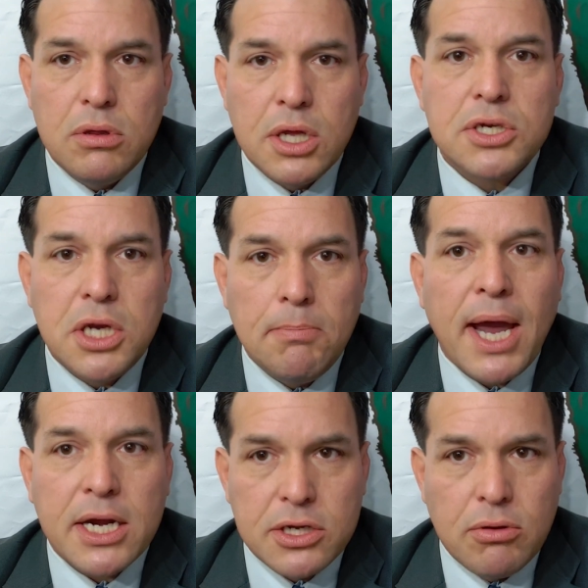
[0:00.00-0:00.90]
that she
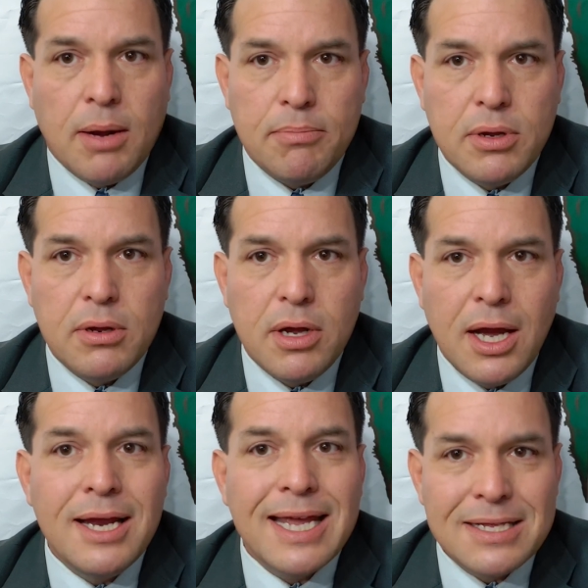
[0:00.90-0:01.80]
backed Trump
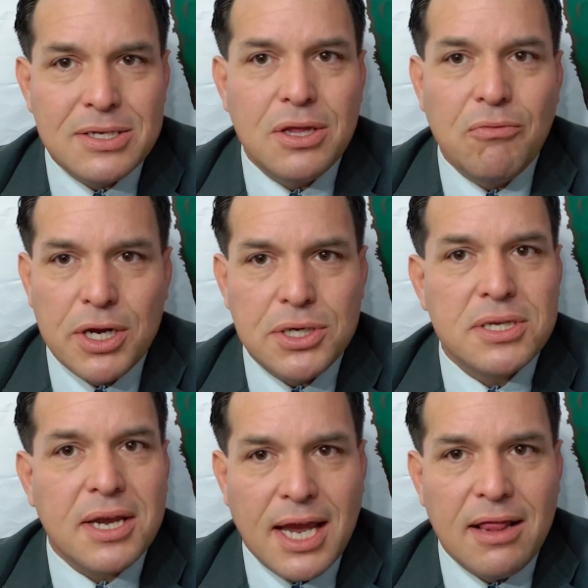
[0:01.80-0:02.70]
against the
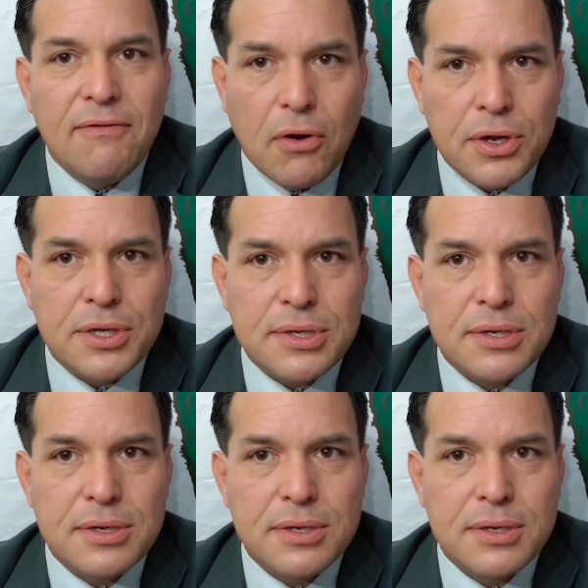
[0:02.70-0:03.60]
wishes of Californians.